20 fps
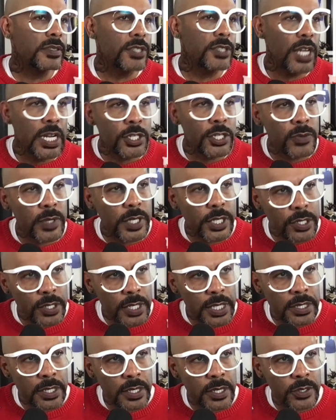Joshua, could you
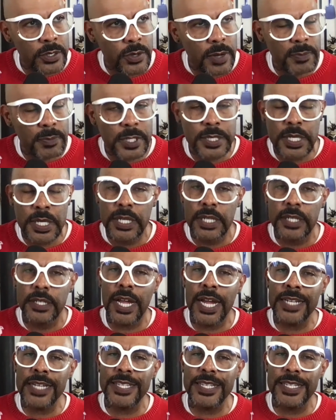get the notes right, please?
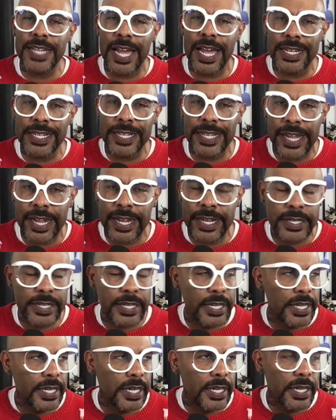1998,
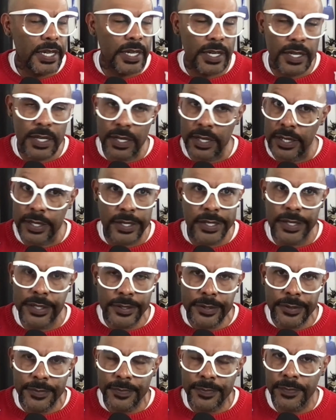
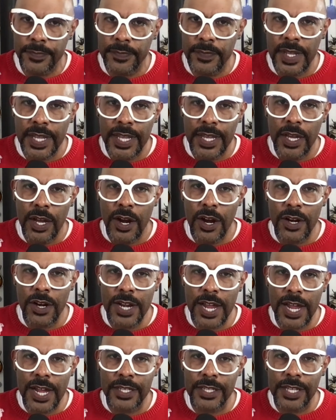Hard
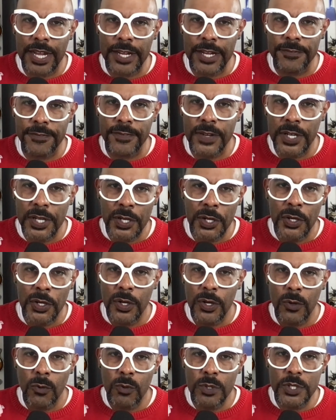Knock Life
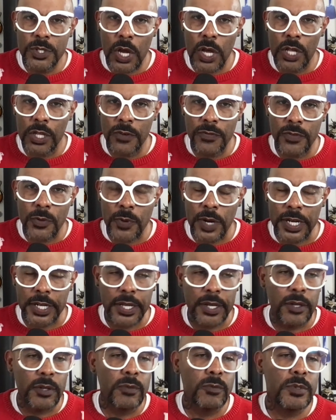was all over the
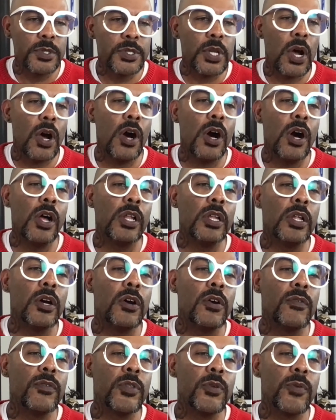radio. Was all
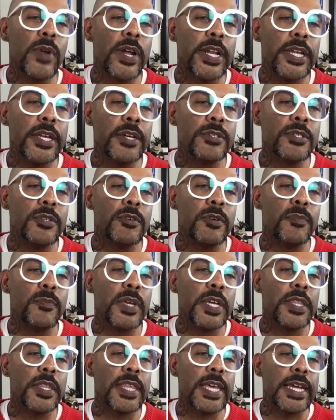over the radio doing
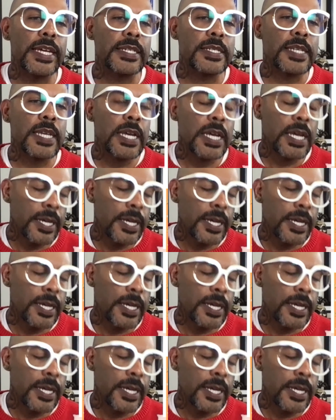big things.